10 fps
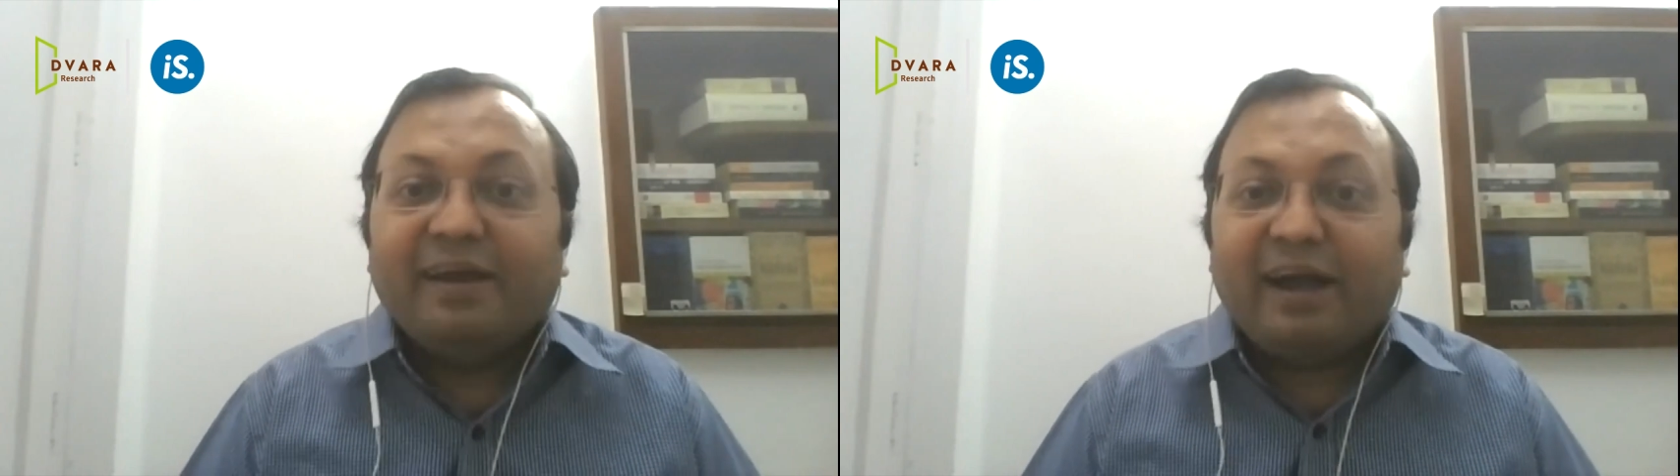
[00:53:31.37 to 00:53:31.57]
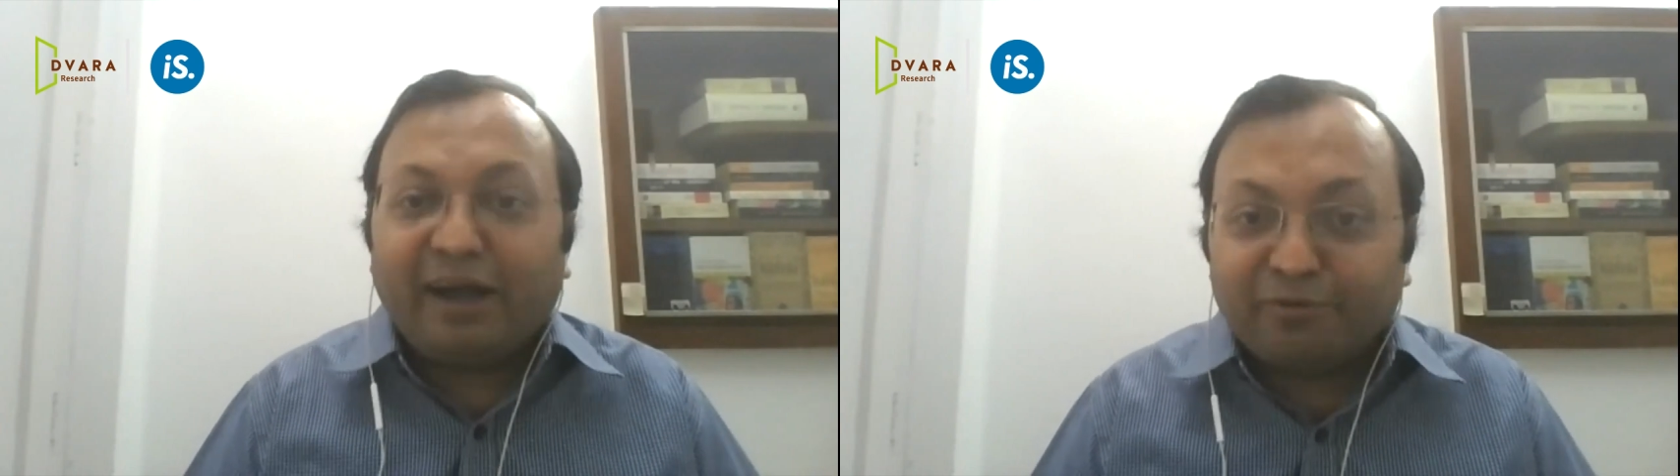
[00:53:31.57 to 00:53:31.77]

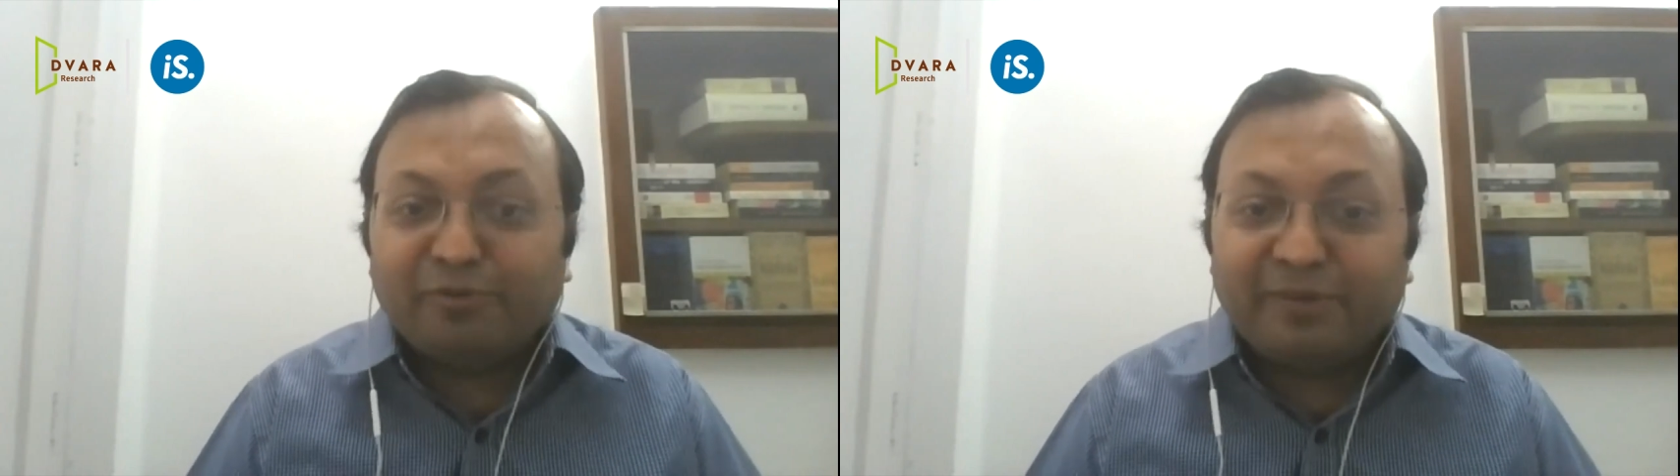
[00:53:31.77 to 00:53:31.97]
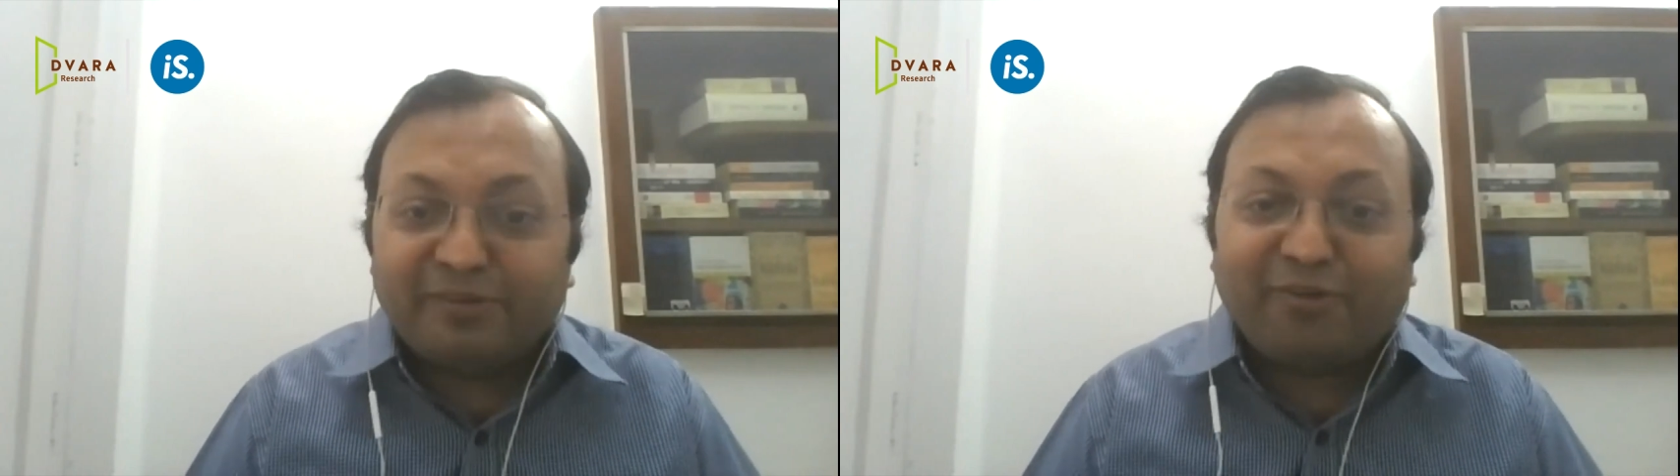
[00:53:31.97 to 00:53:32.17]
how do
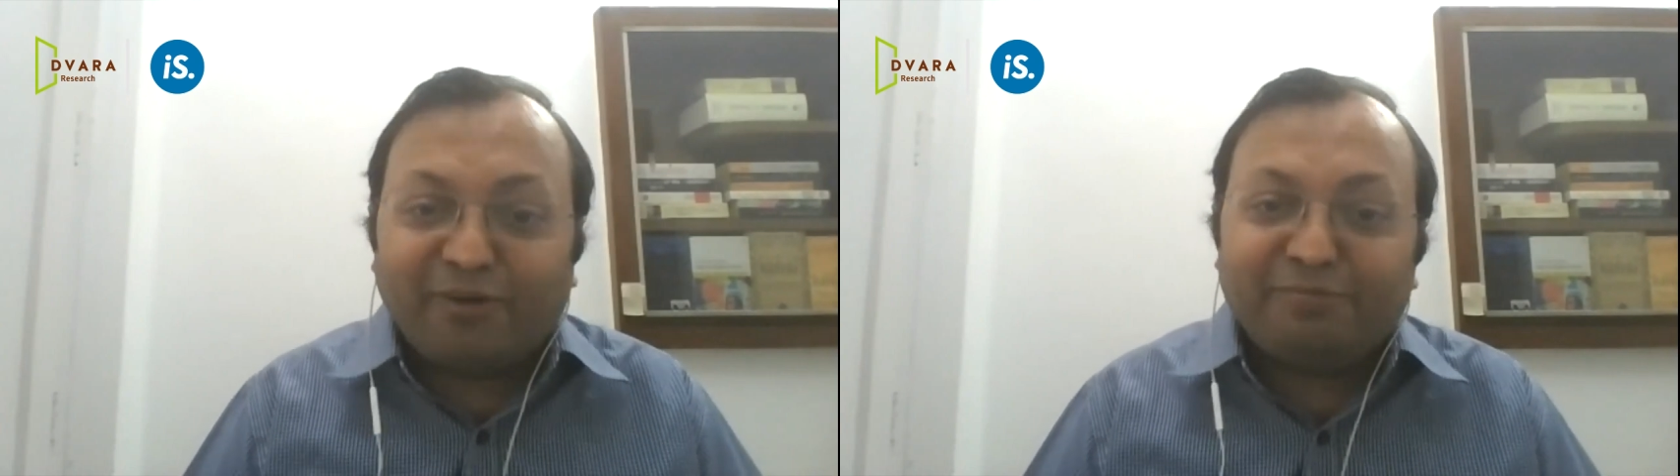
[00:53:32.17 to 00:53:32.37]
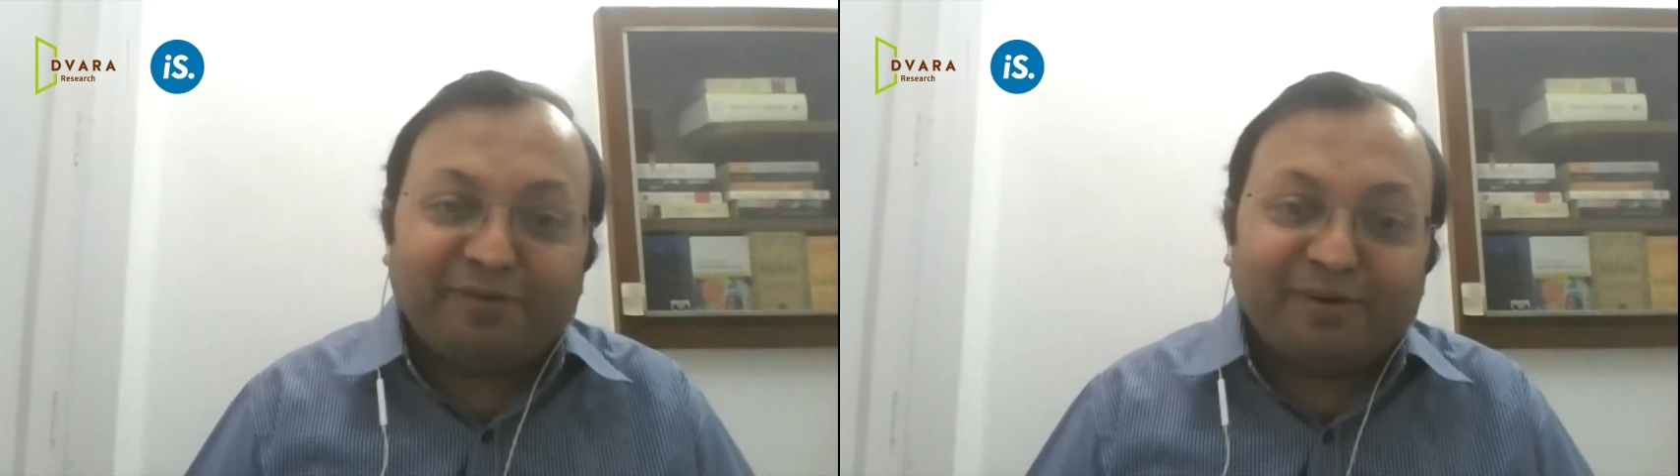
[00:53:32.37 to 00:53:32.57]
we
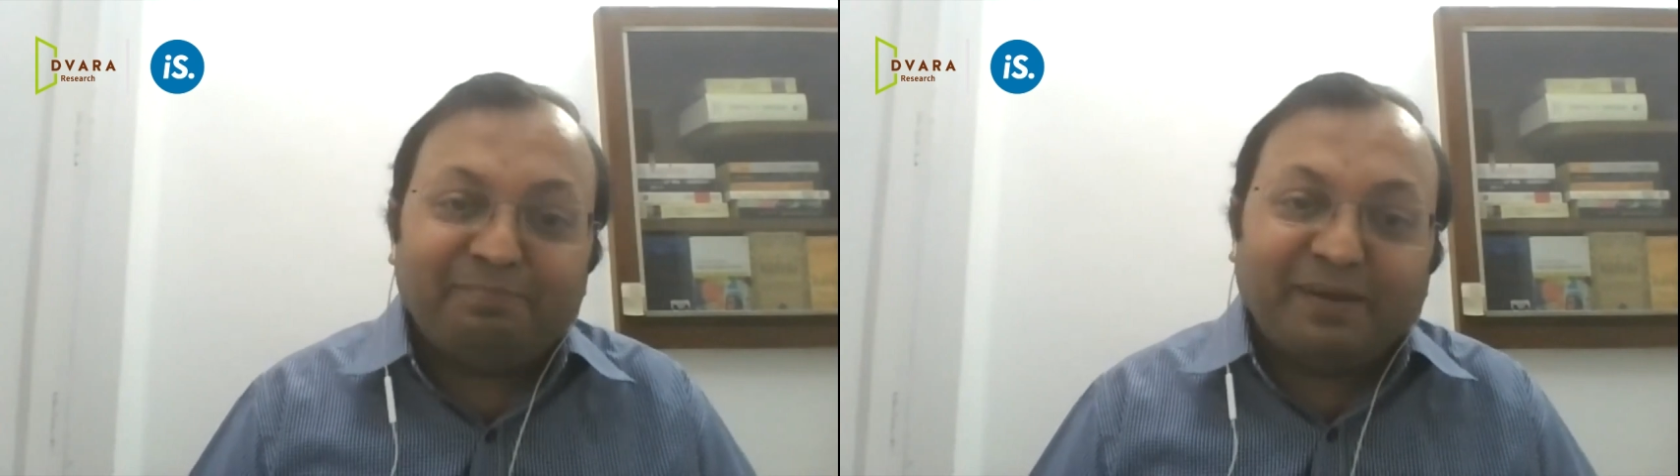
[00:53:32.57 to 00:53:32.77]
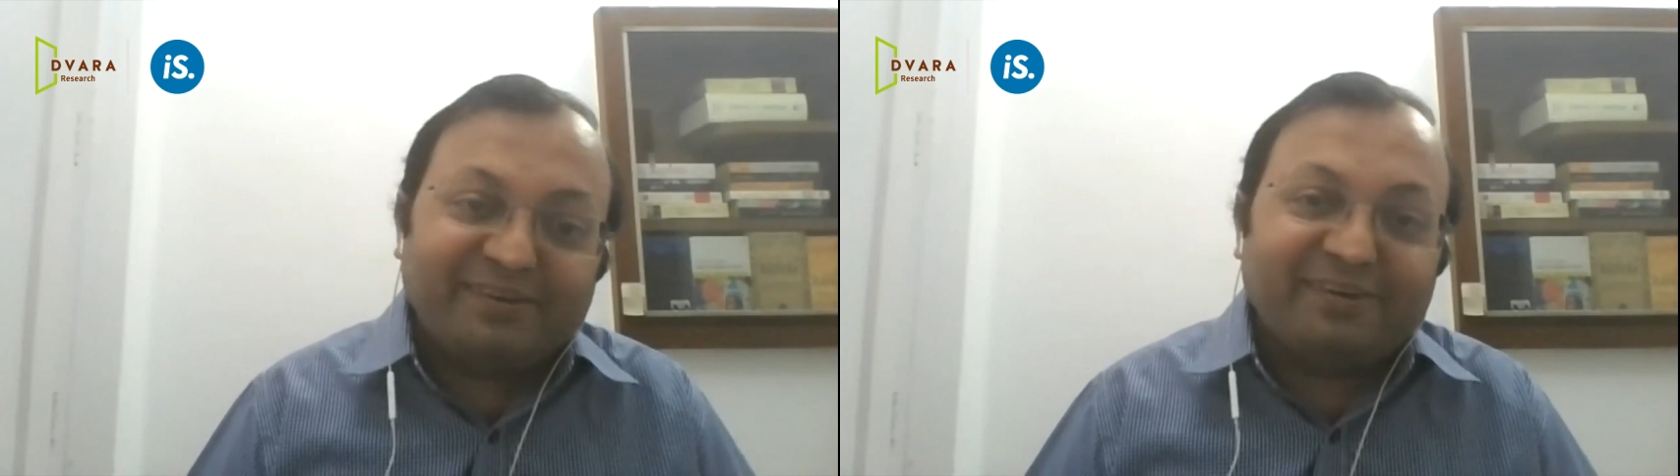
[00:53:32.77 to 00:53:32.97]
solve for
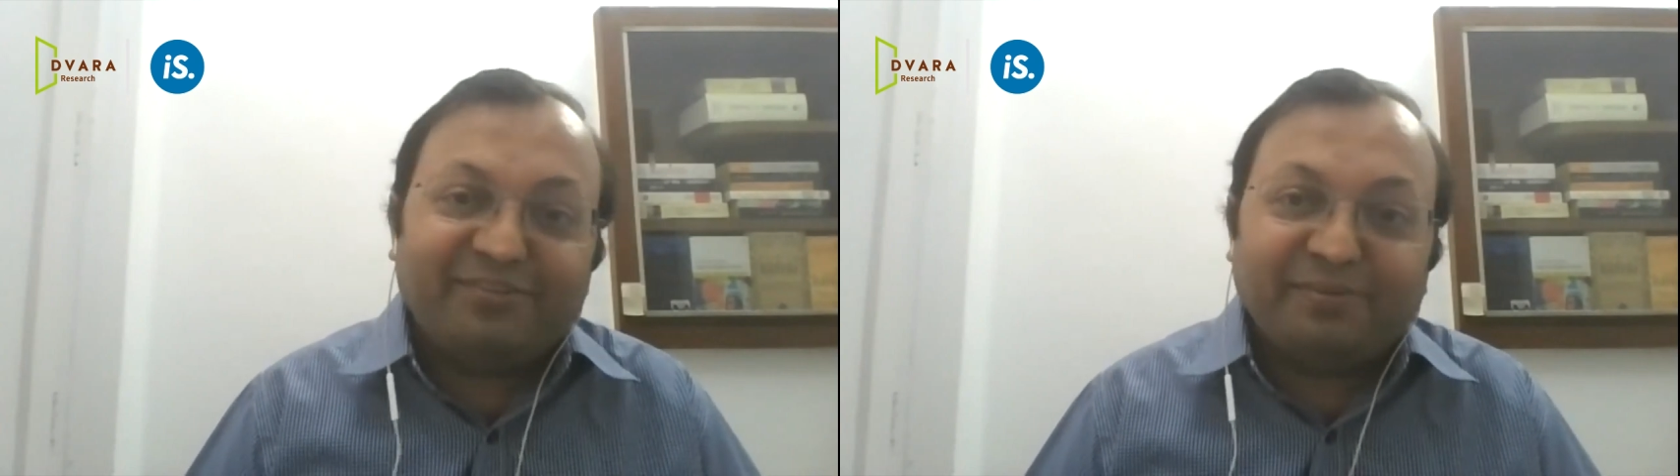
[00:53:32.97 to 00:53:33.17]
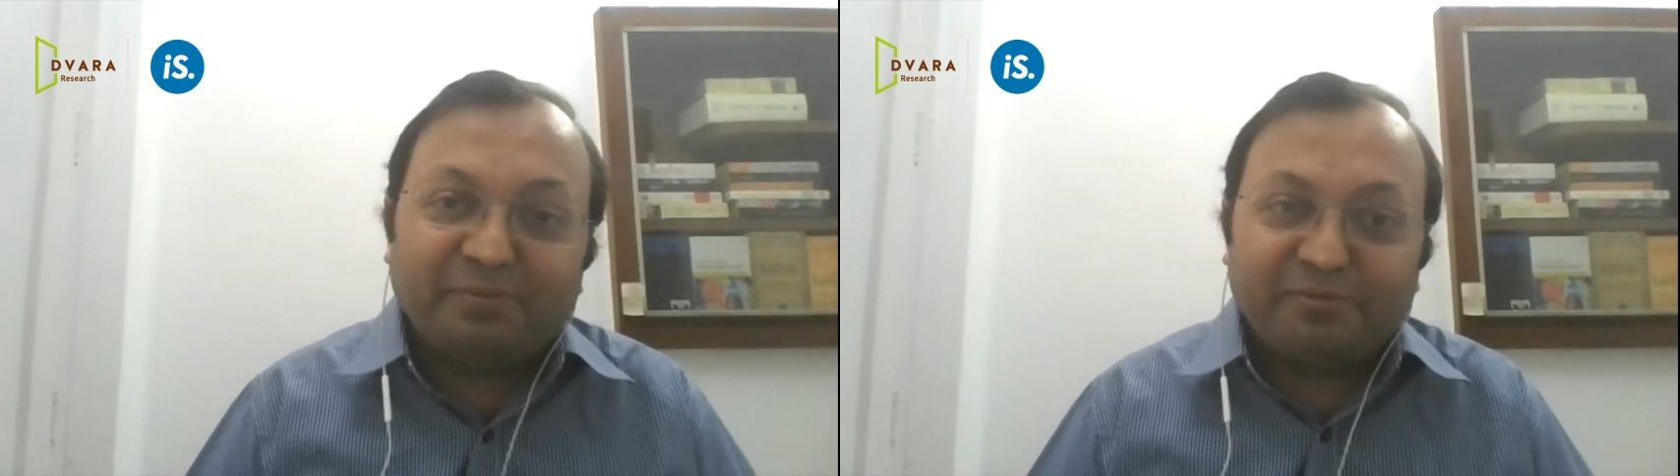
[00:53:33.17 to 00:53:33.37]
better
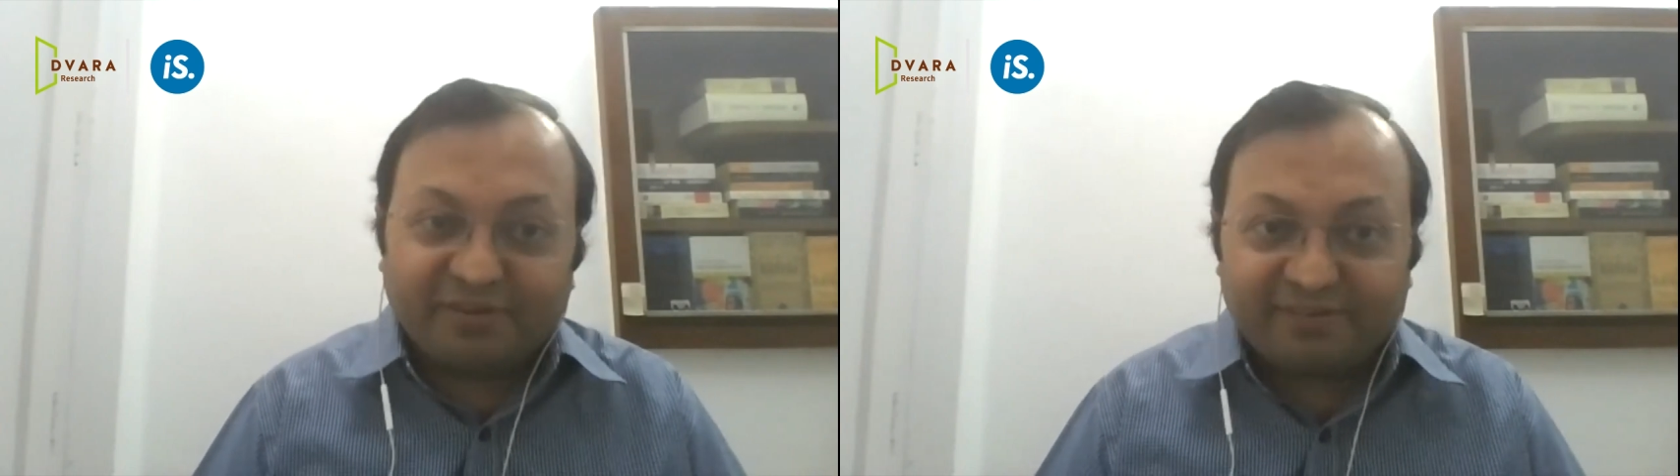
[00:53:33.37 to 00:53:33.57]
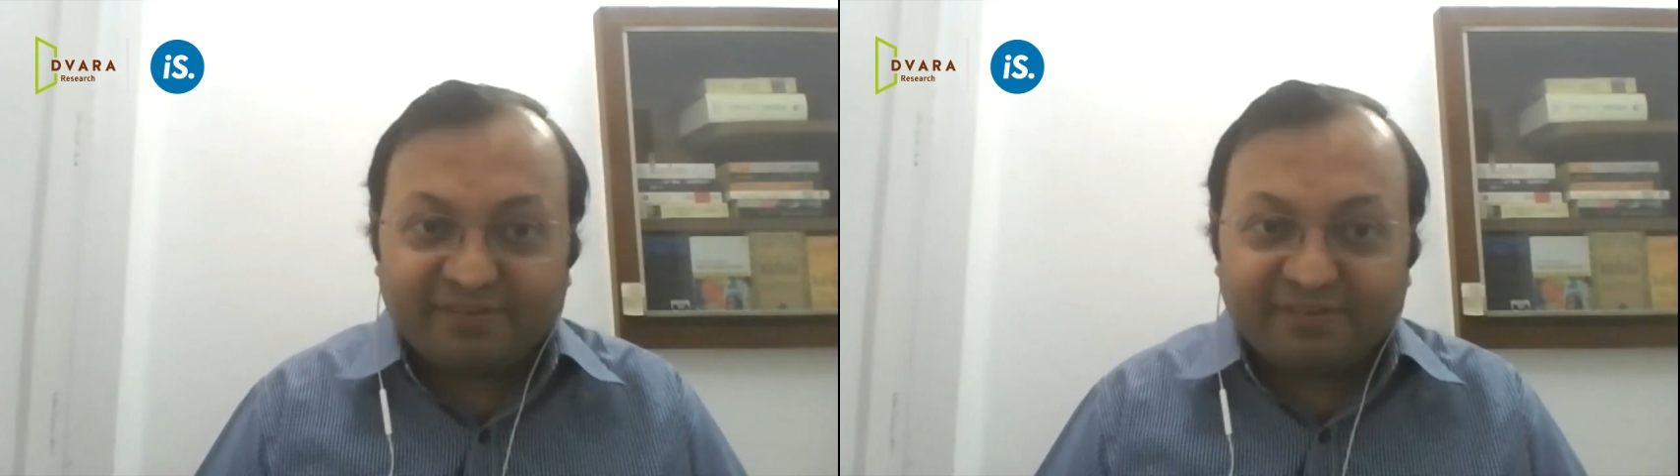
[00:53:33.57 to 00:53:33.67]
distribution.